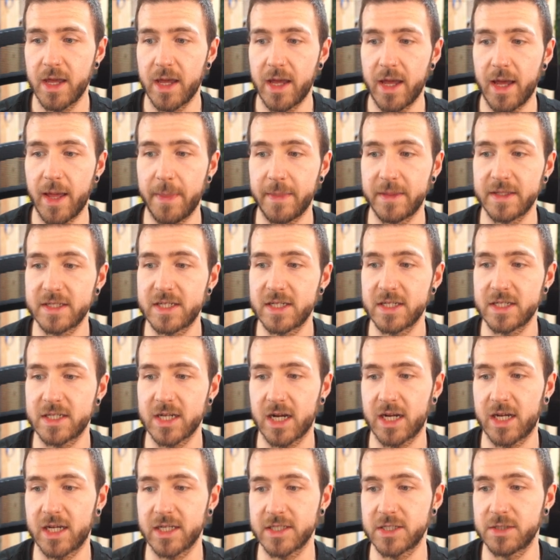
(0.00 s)
And this is a
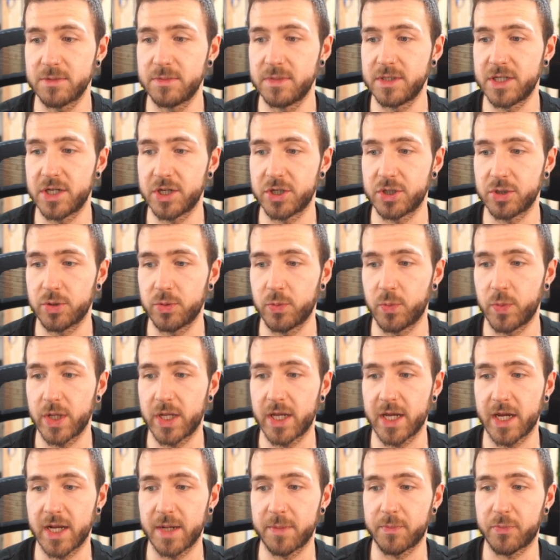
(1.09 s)
customization we
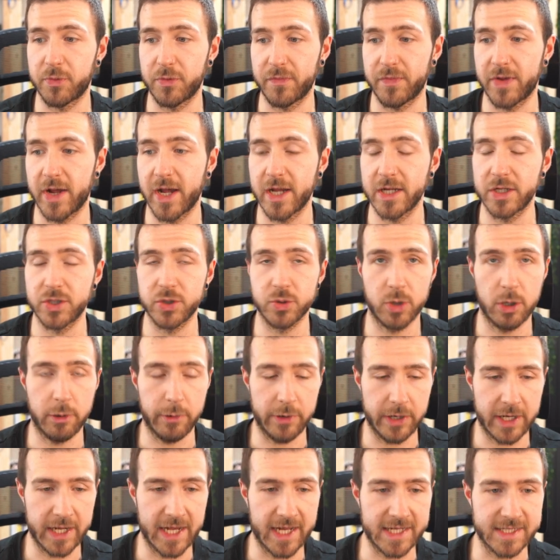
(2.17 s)
can provide to
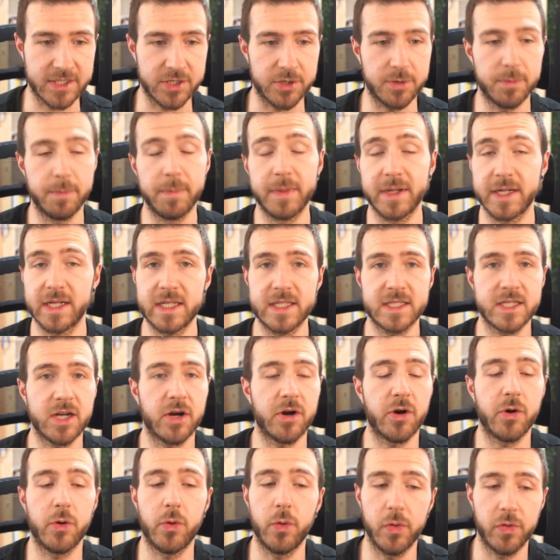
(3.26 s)
our cluster. But these
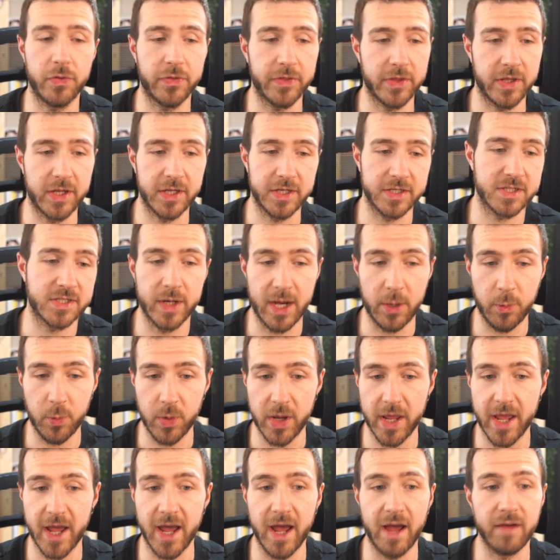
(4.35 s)
are all things that
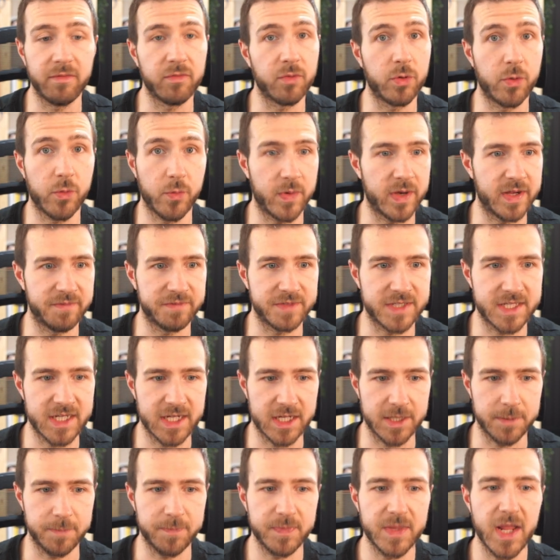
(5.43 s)
we have already
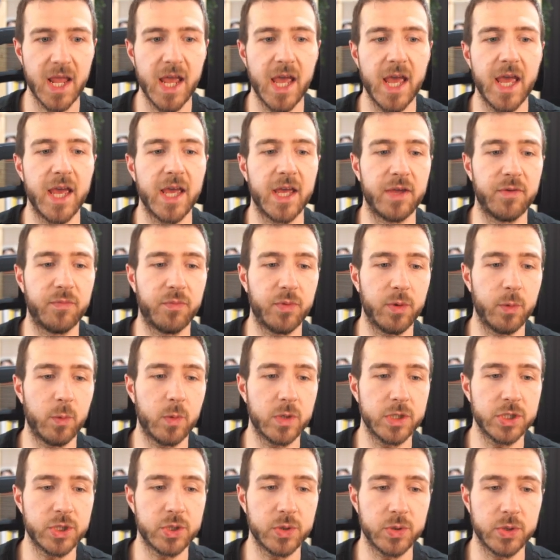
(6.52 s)
seen. If we
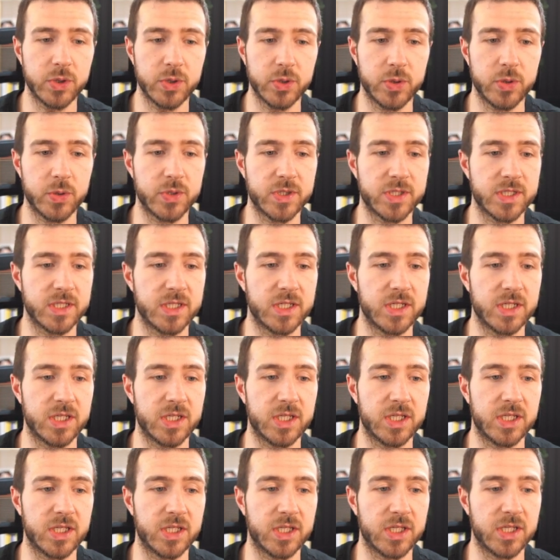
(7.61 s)
want to use
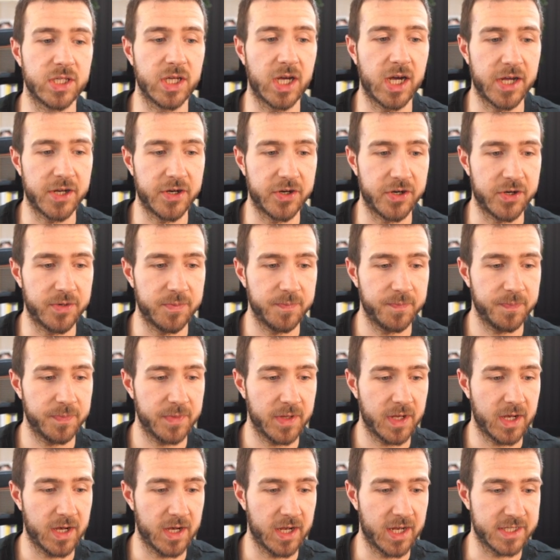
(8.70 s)
the other
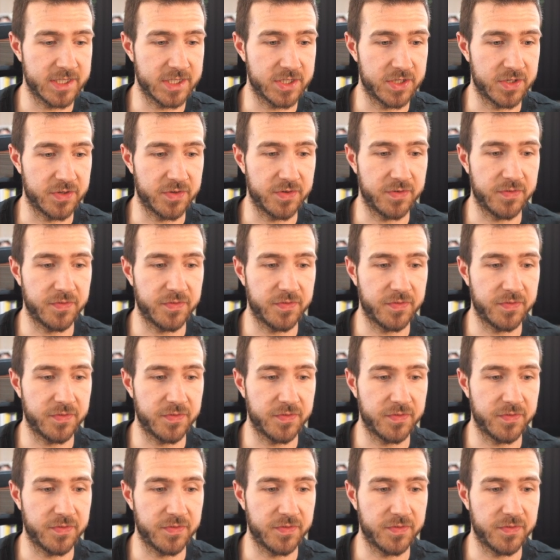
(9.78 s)
cluster